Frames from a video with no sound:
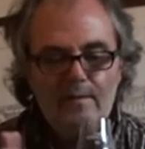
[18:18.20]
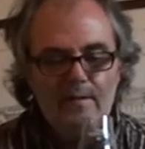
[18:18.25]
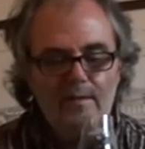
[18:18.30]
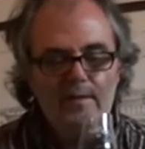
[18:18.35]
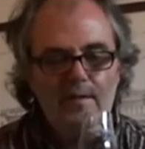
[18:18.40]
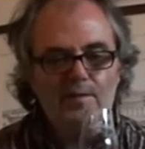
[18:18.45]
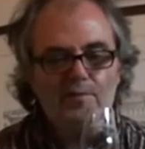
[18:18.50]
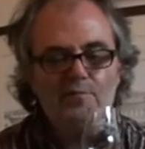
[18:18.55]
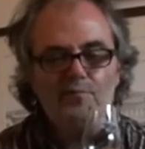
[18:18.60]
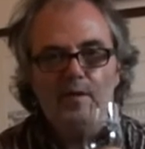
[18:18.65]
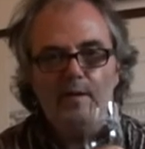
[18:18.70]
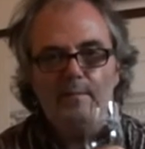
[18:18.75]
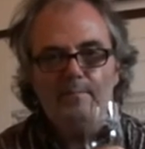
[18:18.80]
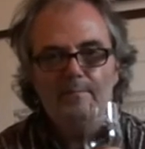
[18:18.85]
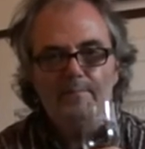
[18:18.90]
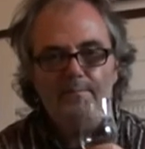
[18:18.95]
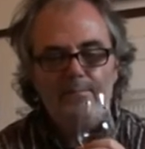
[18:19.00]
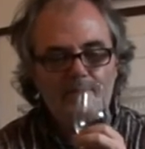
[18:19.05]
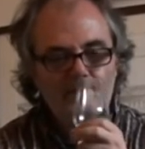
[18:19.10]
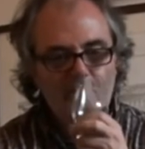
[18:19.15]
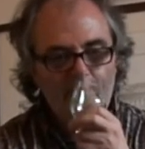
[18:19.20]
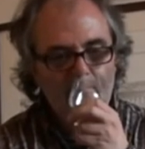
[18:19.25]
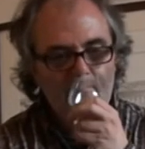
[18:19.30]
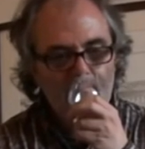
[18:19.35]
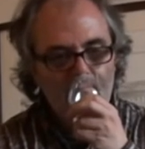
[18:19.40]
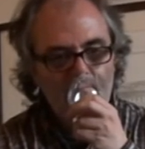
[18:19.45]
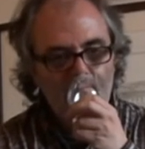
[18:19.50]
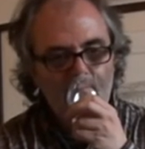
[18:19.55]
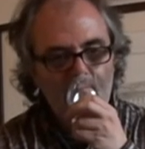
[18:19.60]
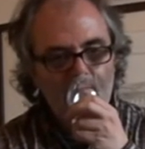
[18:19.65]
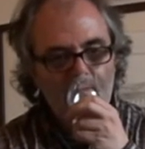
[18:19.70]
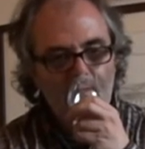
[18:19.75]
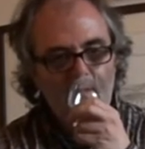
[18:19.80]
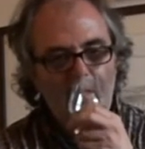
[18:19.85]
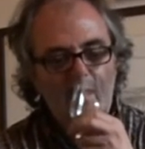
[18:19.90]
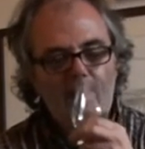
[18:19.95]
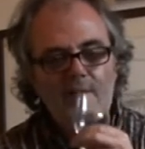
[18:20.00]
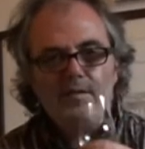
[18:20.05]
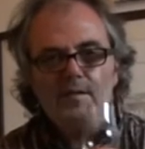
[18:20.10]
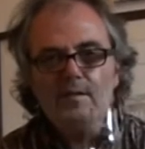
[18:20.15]
This rum,
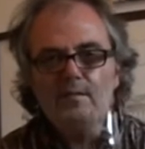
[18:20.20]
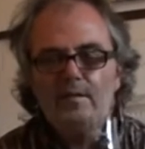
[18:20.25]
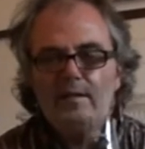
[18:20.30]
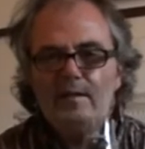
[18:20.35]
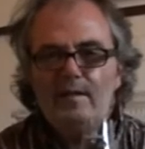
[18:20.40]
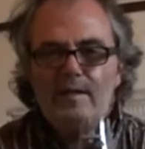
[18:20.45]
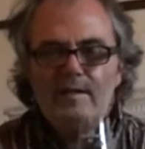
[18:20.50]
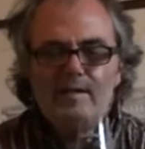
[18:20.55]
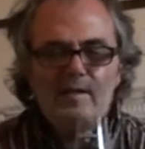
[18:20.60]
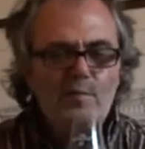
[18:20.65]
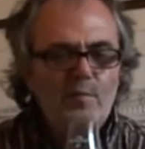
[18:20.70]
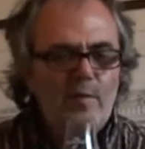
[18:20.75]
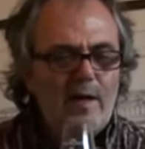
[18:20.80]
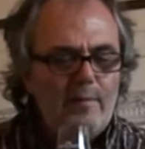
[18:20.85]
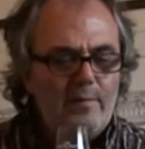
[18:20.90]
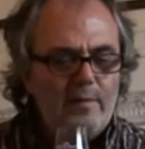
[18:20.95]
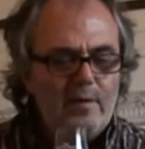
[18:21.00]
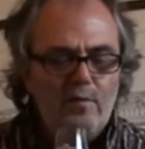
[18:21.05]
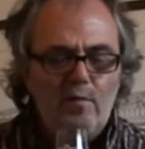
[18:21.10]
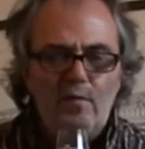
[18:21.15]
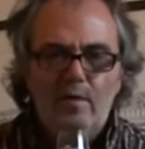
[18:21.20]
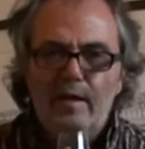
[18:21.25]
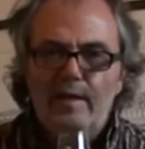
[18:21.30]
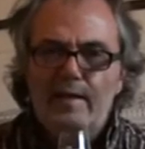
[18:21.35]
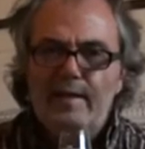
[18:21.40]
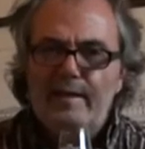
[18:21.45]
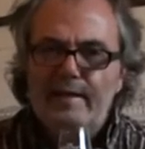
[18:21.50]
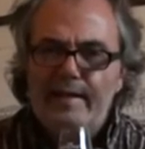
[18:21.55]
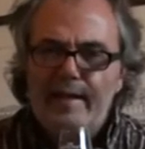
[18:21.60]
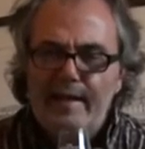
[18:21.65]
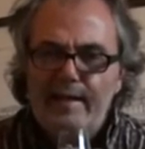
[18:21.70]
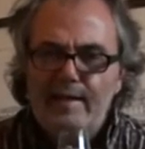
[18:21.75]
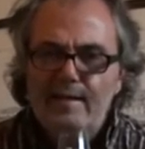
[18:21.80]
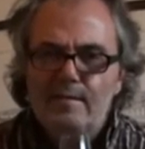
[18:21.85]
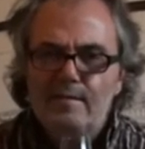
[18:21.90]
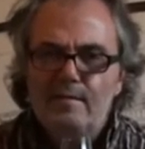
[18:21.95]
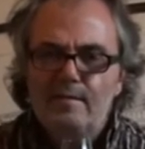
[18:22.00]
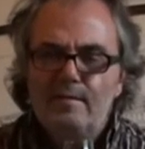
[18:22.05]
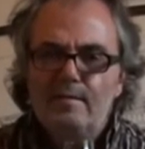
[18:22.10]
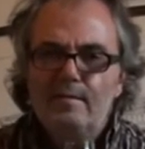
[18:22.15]
this is what I would call a
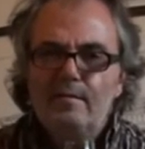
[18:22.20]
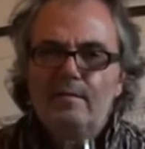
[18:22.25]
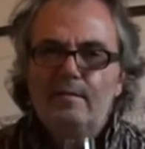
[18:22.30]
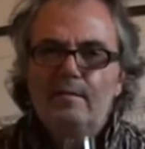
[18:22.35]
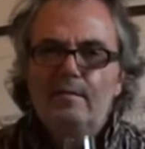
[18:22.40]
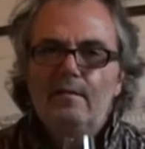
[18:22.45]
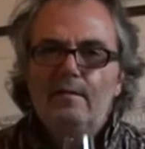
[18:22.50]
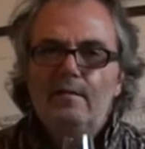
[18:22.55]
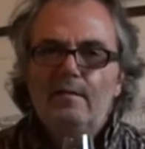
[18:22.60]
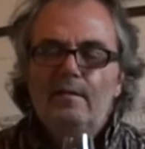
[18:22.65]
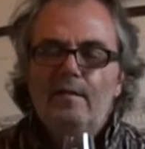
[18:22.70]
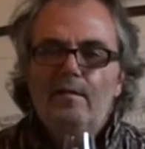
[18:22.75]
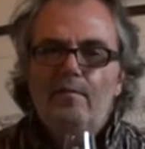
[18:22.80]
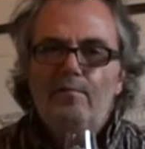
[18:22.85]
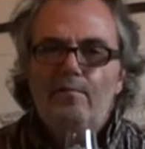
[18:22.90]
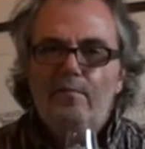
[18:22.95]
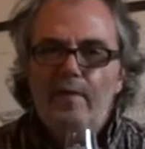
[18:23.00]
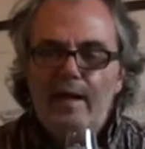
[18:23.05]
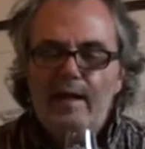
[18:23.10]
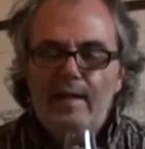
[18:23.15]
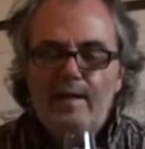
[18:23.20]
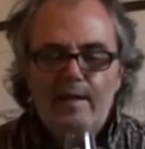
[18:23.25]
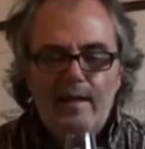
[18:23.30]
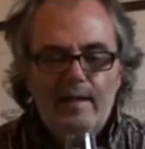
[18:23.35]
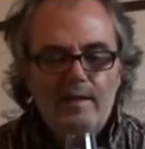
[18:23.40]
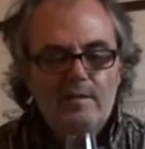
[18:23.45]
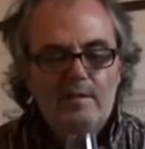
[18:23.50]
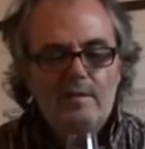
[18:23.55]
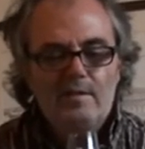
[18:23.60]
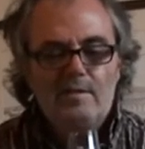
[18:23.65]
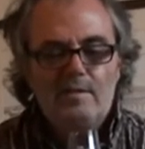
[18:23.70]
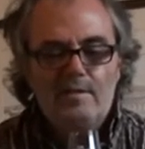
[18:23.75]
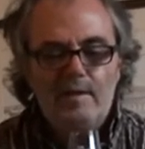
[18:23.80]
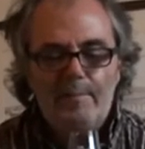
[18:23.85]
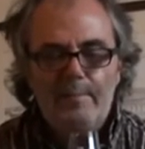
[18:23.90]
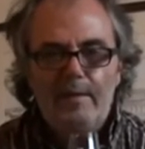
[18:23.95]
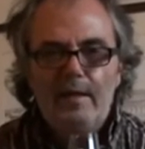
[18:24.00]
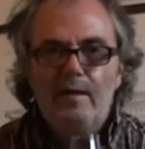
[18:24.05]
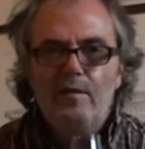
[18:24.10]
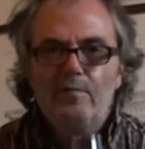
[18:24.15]
nice, very nice
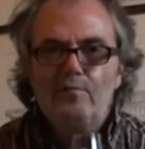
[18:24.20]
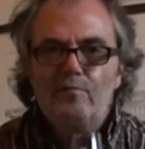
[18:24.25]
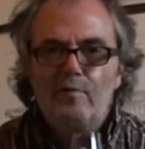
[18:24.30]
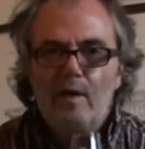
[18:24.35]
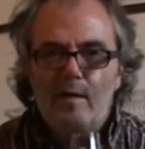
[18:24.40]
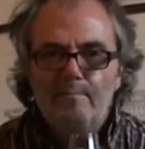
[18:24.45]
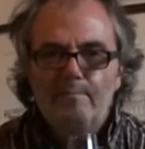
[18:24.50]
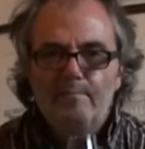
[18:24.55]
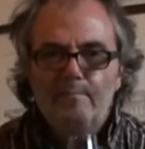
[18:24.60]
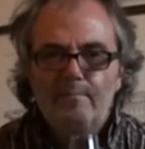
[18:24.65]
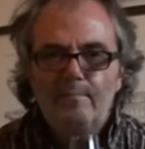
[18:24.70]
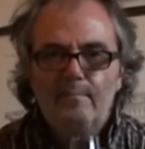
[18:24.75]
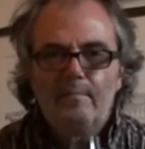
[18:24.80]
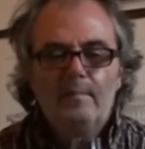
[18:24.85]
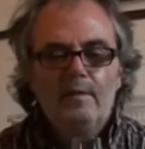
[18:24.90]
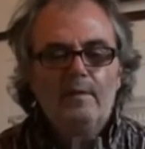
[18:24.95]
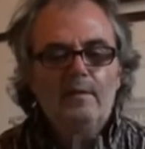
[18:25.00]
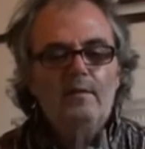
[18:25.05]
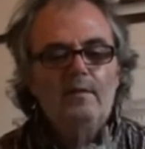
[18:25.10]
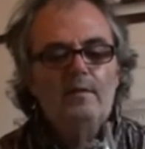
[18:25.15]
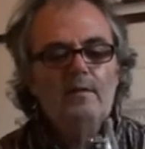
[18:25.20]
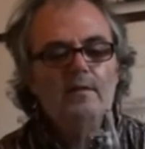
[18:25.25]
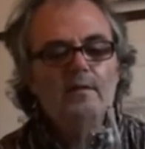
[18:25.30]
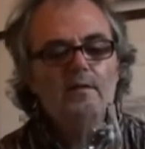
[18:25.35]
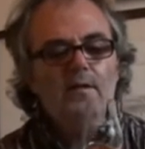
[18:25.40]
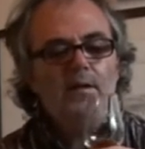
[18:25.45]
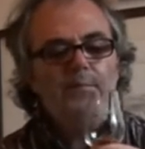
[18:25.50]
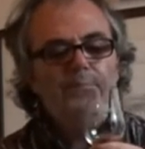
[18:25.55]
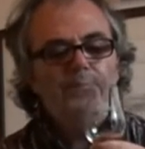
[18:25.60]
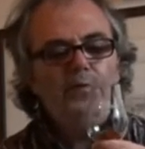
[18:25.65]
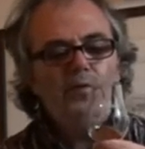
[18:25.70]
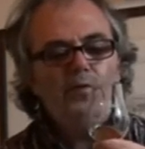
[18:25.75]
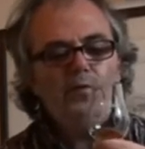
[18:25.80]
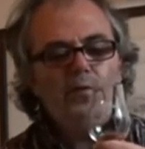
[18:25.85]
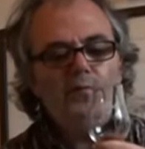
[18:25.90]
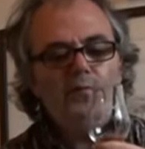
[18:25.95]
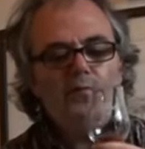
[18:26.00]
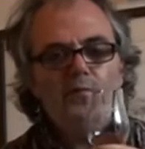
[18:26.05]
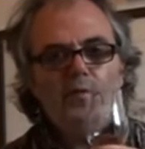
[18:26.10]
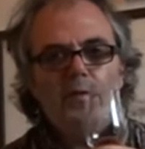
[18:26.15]
sipping rum. A
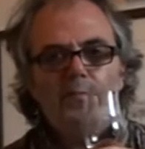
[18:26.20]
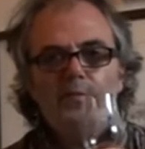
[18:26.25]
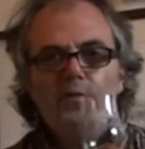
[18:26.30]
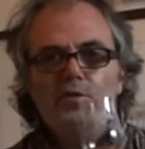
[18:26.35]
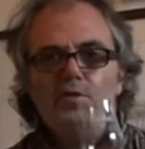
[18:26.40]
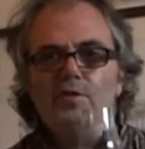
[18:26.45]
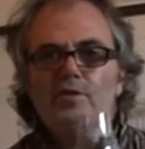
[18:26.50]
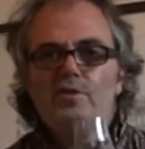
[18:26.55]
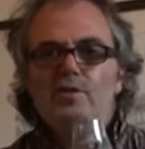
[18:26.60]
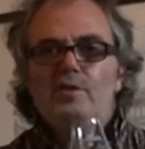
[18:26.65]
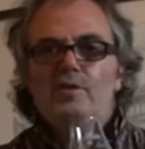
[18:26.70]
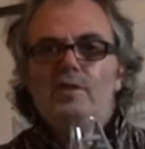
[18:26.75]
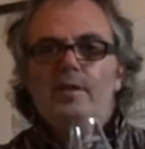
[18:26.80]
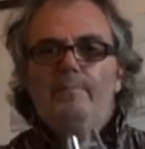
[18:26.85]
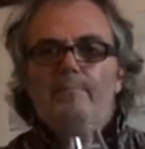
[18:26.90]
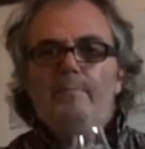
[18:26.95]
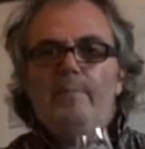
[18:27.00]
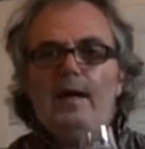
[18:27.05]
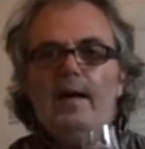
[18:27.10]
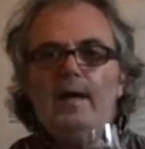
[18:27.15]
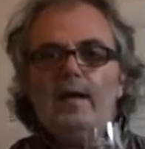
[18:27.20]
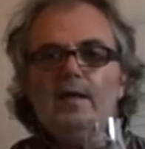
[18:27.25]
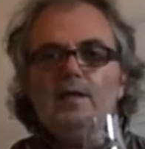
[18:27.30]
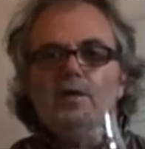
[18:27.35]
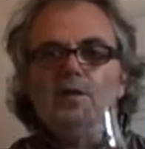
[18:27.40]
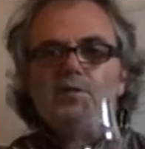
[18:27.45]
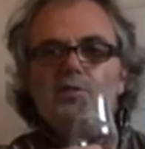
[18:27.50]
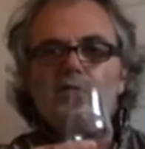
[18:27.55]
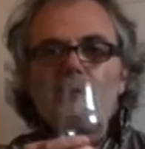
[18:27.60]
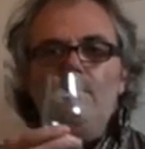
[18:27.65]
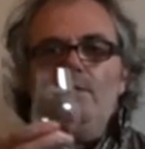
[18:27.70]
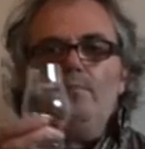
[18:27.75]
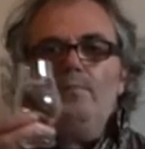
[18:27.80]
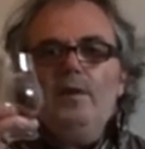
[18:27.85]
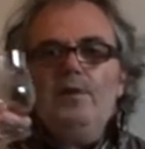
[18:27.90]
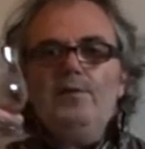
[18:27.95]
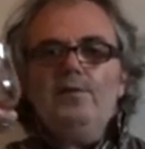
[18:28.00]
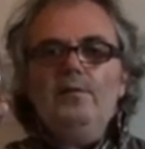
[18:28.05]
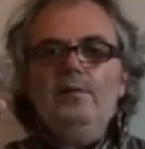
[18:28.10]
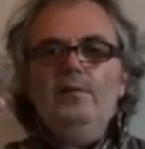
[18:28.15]
beautiful rum to just sit back in your seat
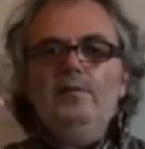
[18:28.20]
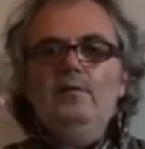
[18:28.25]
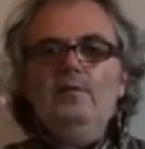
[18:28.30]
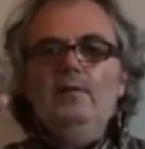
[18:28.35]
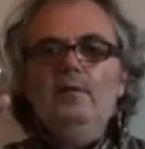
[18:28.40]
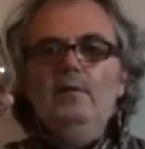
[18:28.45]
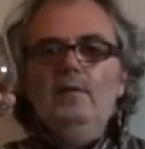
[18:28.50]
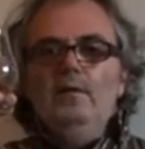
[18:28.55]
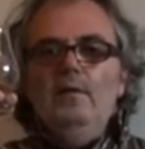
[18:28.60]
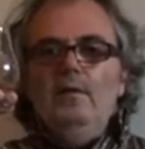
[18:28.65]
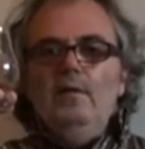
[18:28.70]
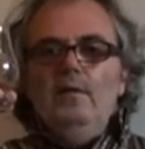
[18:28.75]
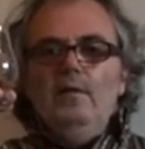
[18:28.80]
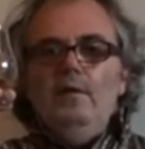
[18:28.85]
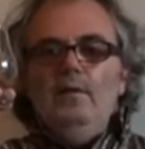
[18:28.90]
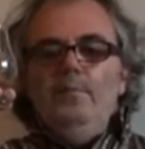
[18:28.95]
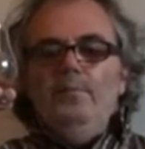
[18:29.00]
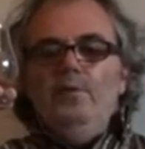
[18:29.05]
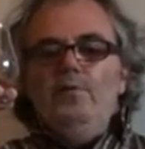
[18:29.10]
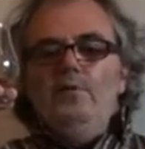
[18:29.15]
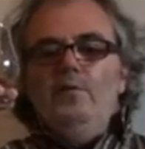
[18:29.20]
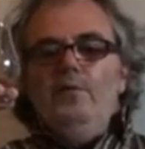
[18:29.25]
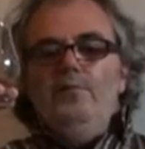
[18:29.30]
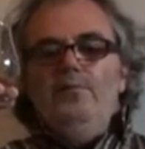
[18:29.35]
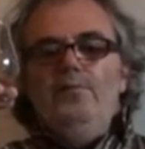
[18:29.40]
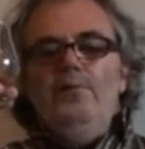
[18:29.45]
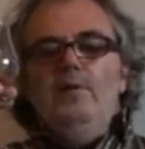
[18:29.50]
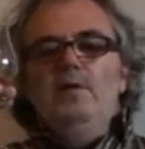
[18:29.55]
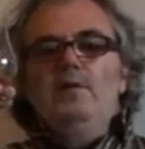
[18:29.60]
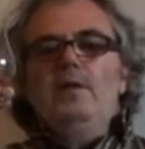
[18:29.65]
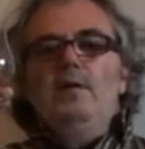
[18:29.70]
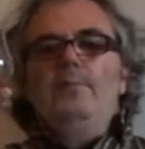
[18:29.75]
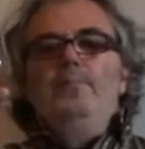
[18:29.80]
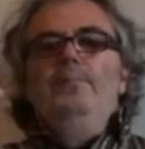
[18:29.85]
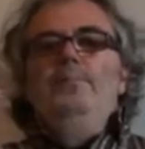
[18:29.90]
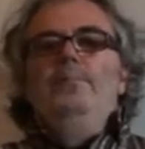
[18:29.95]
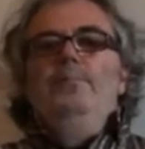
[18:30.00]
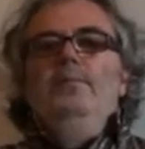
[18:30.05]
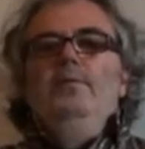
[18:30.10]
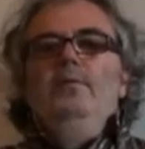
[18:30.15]
with and put your feet up,
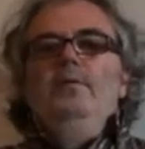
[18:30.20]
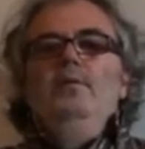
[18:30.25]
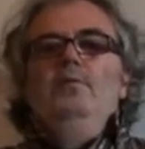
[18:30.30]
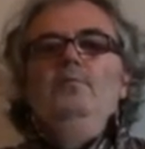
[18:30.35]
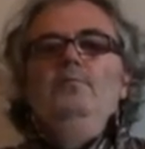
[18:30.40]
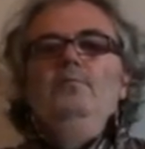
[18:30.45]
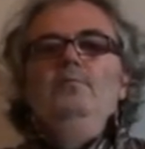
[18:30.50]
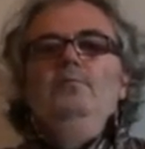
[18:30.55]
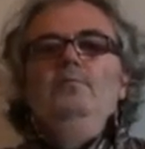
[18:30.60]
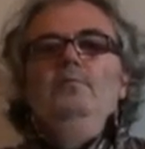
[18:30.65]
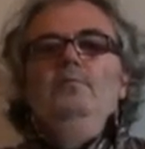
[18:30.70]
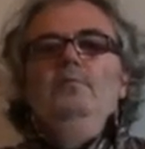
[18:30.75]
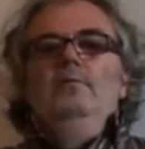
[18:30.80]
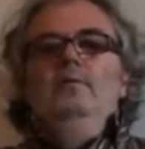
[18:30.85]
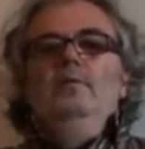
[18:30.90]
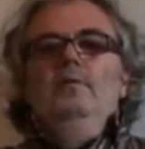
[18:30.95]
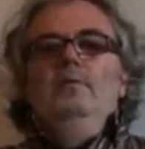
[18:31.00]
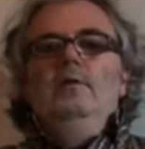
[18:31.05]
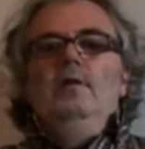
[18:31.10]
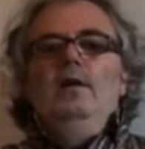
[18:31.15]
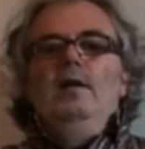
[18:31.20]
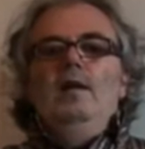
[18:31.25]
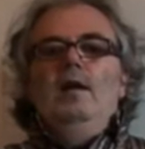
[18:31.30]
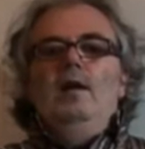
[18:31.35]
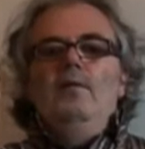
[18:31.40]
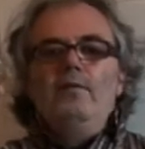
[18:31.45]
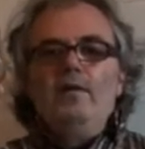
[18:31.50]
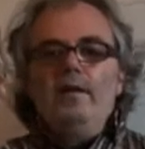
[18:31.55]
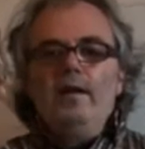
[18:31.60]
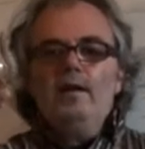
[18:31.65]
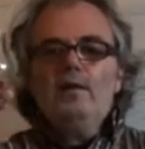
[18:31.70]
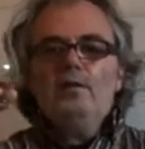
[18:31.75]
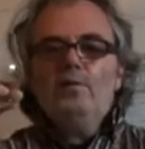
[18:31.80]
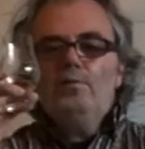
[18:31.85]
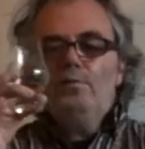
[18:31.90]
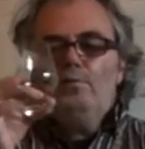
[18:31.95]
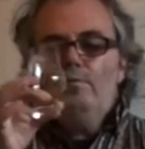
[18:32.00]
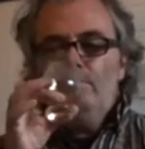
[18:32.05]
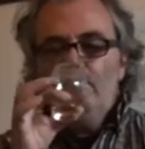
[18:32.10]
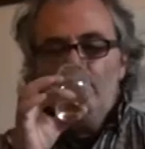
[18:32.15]
you know, and have a right
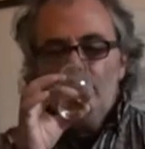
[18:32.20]
good